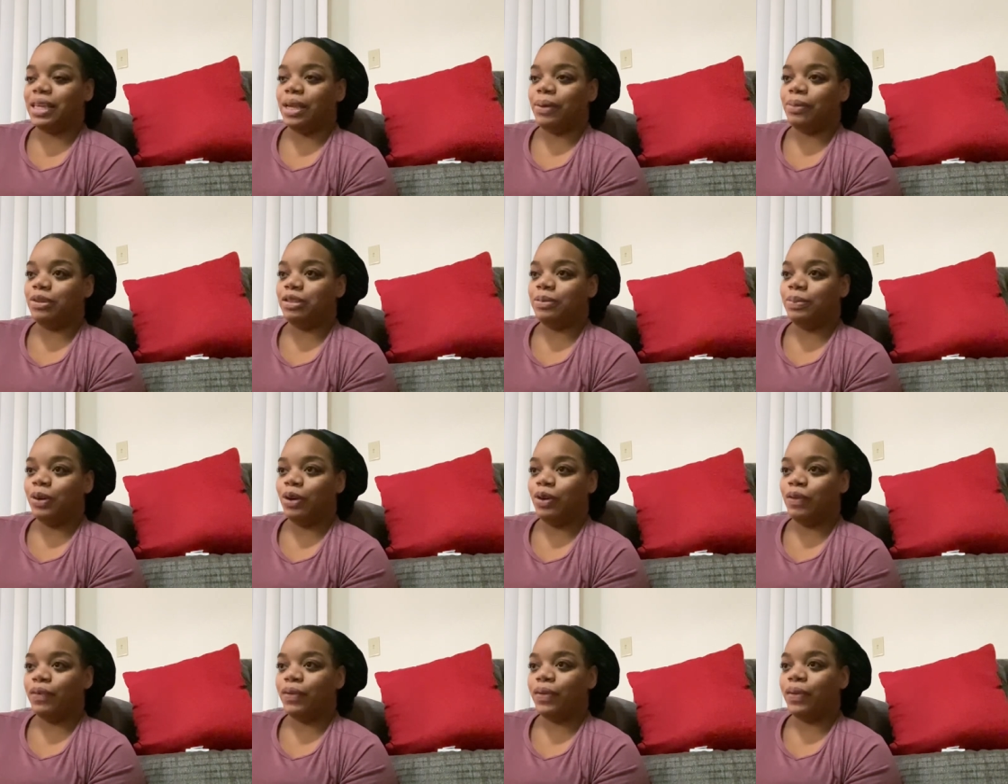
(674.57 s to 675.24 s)
It was
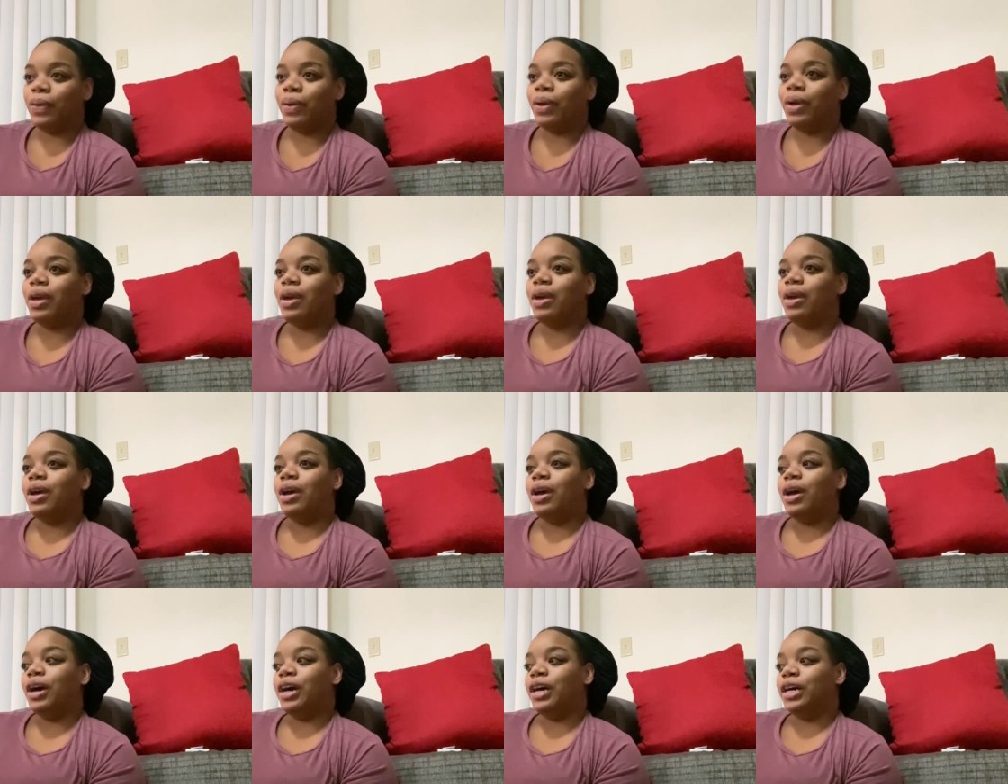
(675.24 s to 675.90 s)
beautiful.
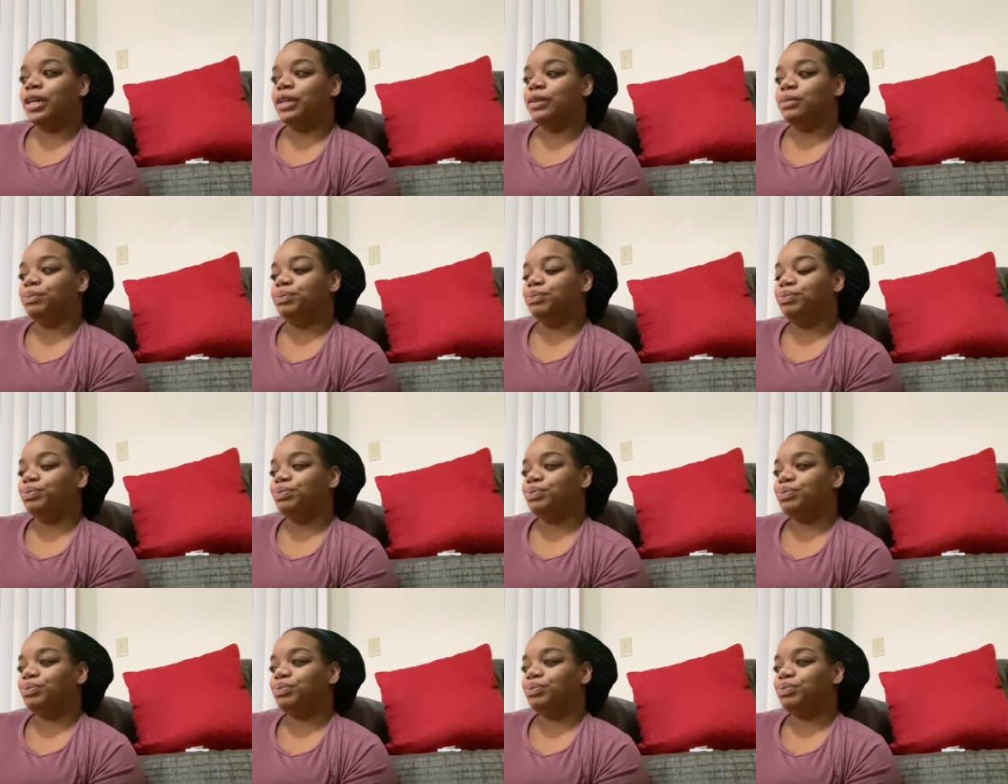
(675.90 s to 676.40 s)
Um,